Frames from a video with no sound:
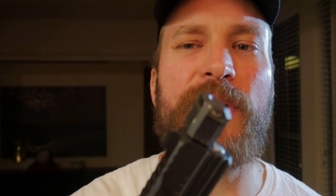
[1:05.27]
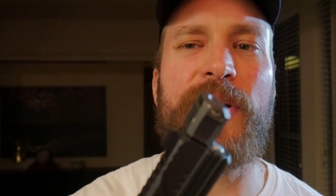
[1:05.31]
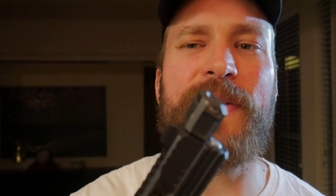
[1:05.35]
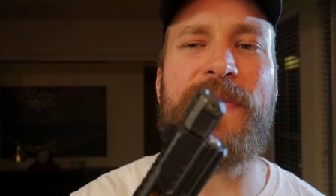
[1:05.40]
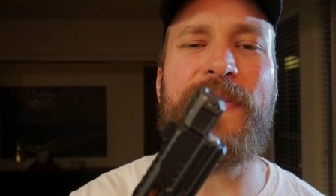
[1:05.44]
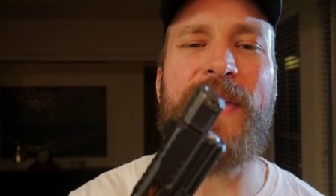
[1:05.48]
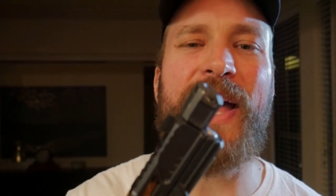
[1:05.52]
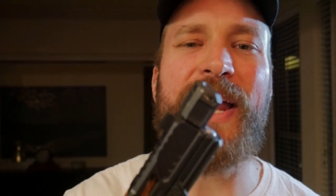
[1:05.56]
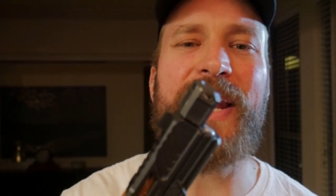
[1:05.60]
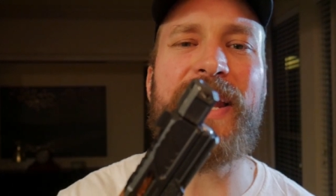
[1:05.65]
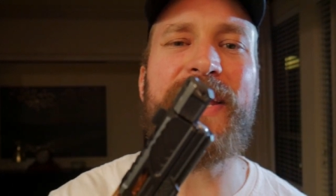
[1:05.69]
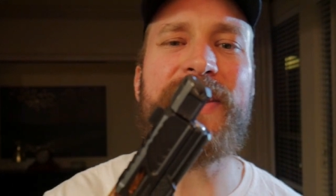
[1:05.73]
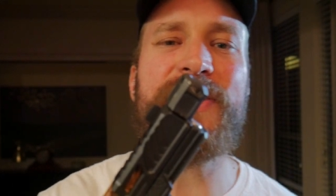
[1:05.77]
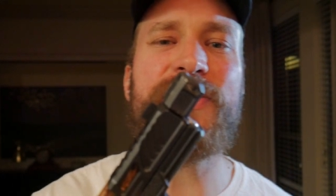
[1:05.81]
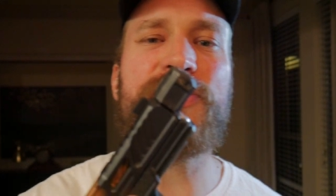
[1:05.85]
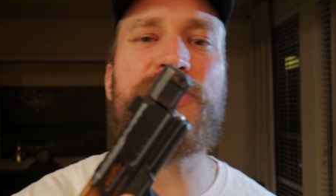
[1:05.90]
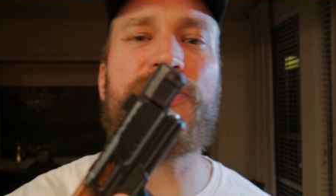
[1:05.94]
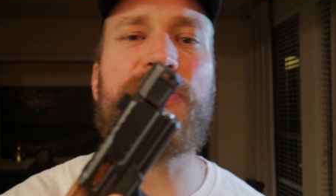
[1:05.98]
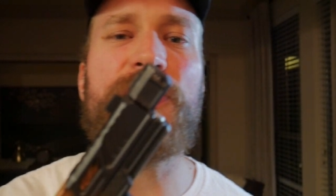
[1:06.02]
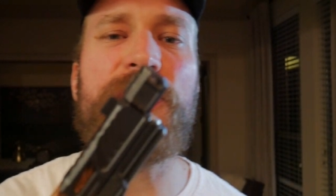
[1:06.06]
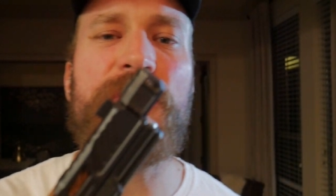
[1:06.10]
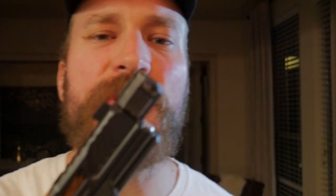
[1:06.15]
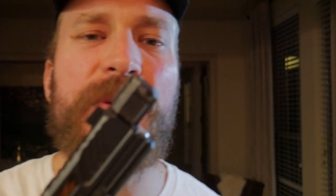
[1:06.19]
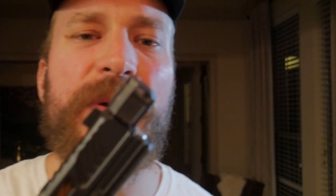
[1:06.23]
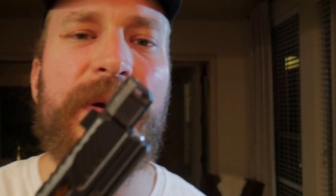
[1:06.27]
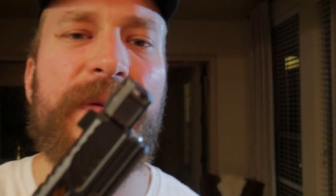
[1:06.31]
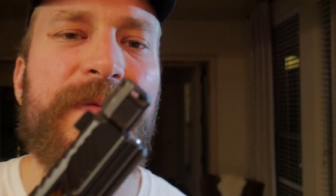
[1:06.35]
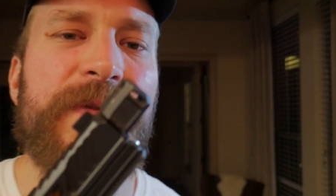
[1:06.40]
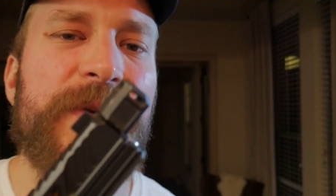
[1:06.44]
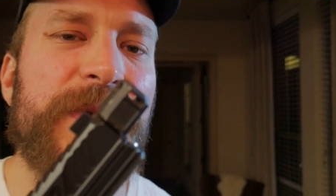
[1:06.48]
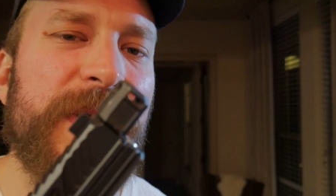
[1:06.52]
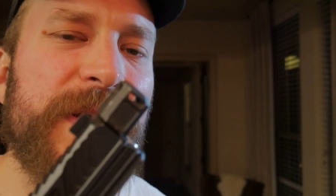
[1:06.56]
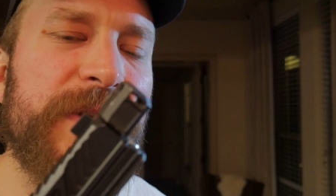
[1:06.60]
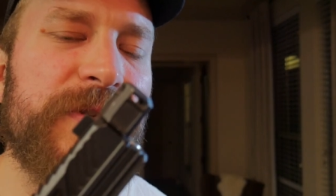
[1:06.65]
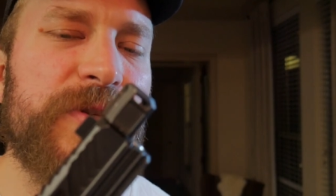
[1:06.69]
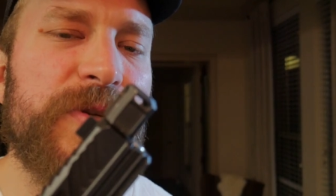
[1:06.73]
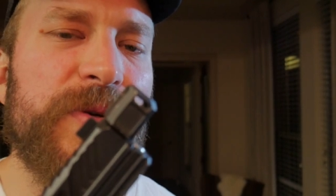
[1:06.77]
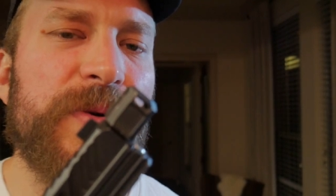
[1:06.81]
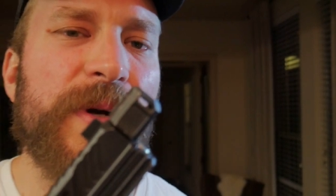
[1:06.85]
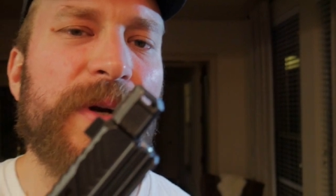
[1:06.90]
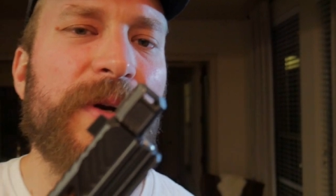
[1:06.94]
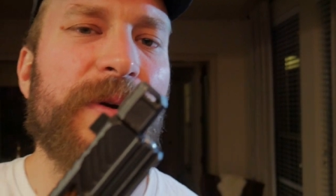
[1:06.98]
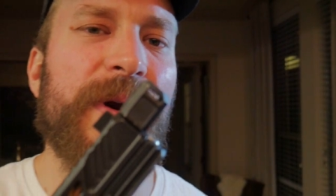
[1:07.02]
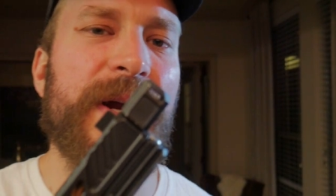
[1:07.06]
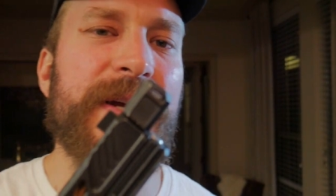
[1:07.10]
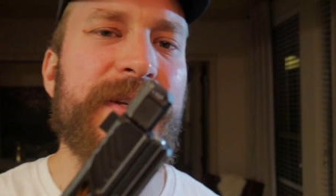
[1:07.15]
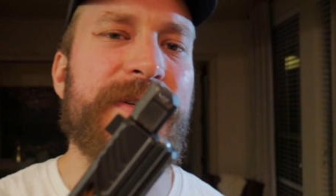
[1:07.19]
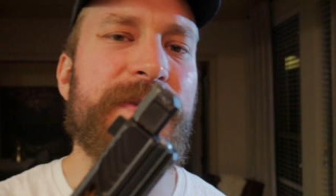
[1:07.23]
And that is true if you get too
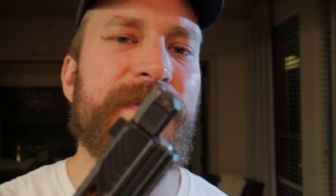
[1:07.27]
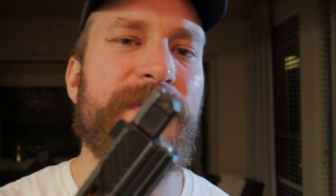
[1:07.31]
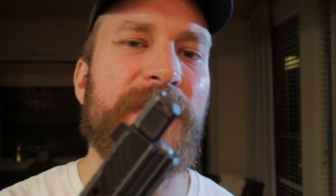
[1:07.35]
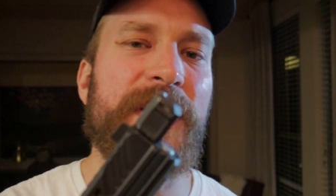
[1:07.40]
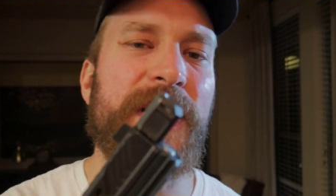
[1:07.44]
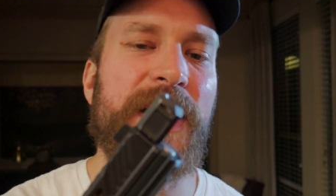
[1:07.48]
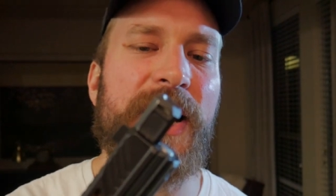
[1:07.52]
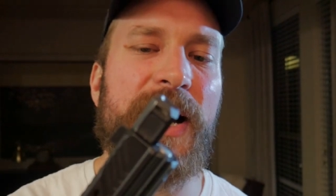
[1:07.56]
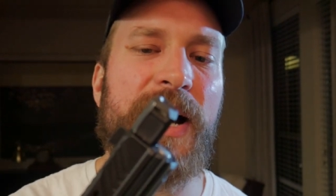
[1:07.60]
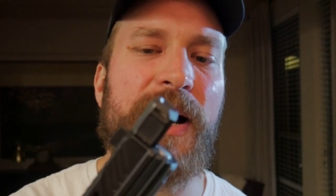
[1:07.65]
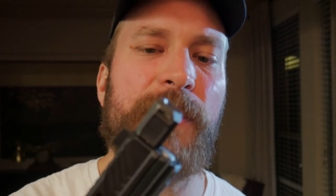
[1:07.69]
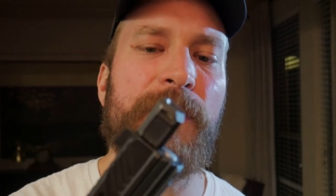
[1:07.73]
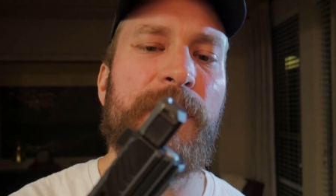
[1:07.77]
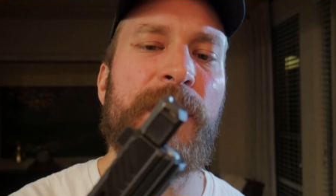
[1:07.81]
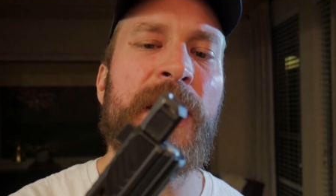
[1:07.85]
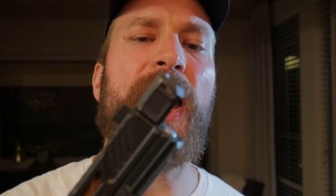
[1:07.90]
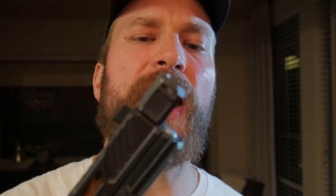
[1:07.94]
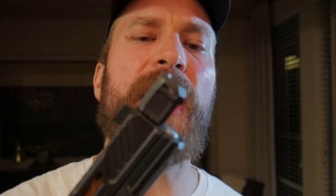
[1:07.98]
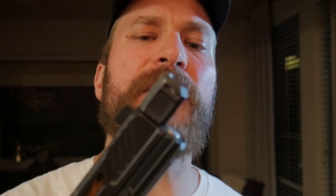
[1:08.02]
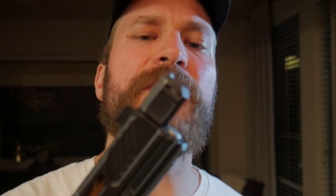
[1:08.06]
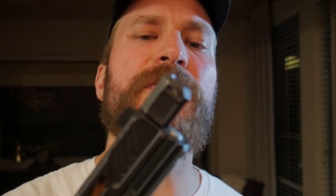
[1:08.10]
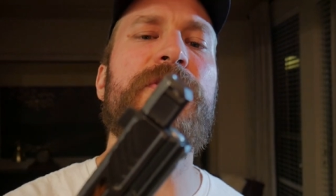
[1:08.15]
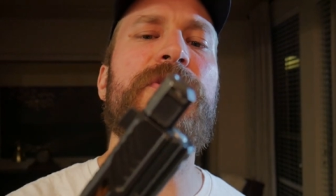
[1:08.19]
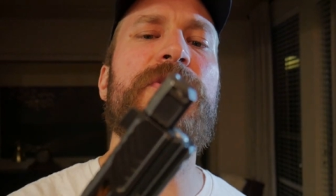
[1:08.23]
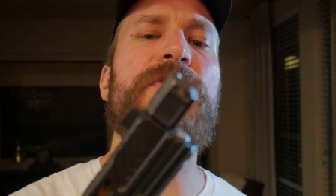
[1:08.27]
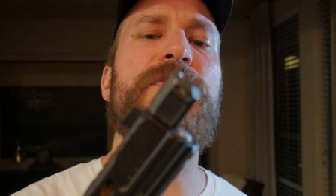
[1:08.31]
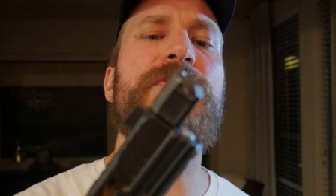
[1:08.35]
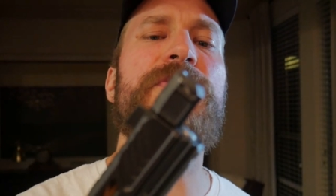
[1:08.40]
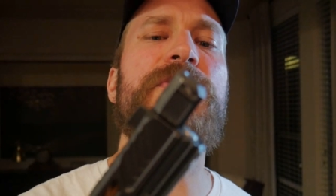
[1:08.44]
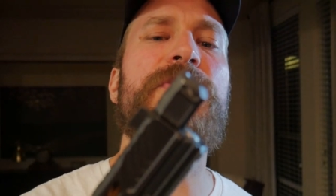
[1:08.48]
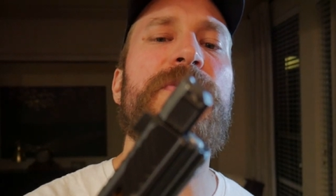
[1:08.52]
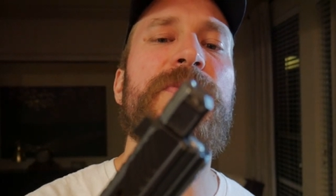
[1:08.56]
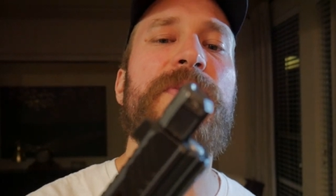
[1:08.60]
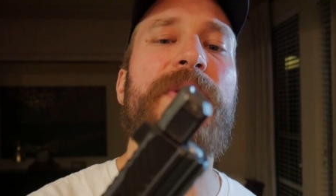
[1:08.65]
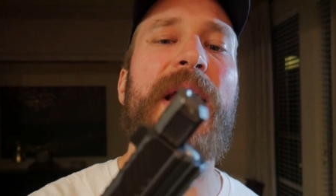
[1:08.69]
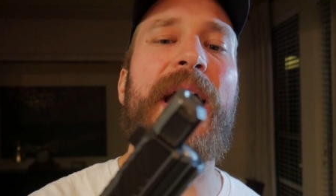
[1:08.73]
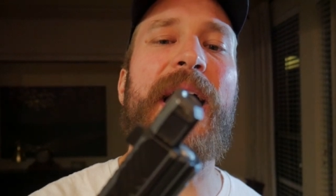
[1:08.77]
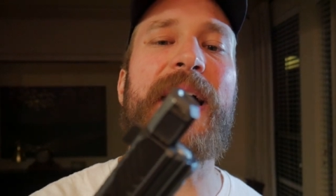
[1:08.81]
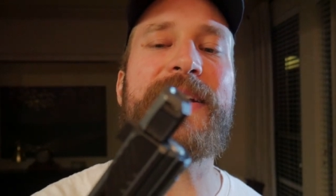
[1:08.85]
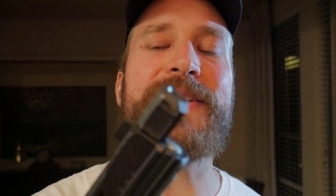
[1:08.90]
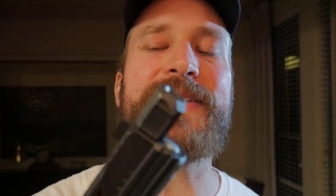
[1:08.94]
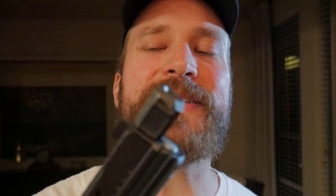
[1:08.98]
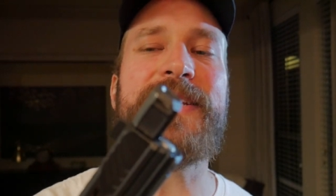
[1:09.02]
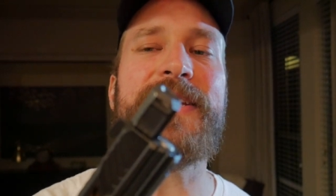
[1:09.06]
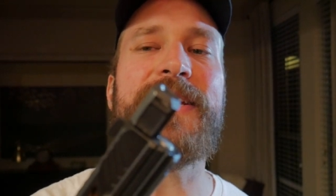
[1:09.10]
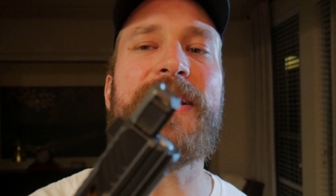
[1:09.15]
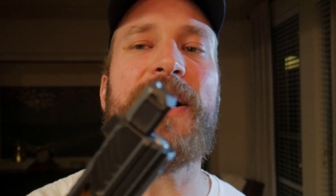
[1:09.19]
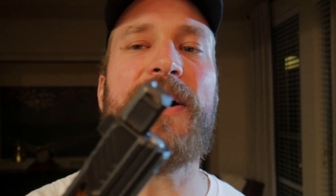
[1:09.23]
aggressive a comp and use too
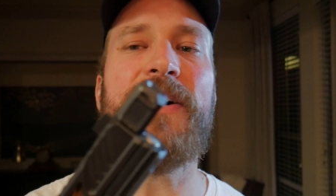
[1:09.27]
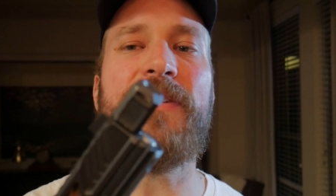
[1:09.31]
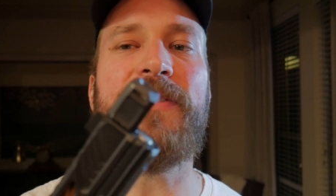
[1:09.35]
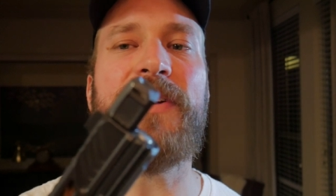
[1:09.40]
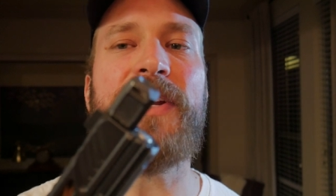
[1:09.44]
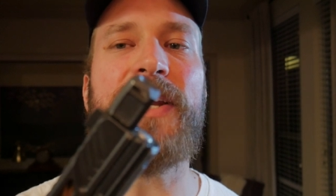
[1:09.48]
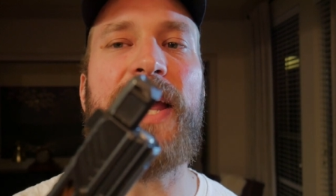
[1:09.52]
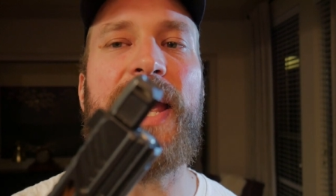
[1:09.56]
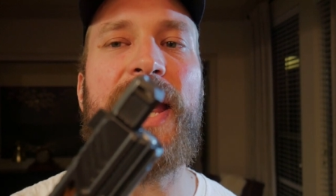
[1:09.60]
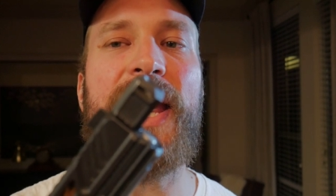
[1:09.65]
gassy of an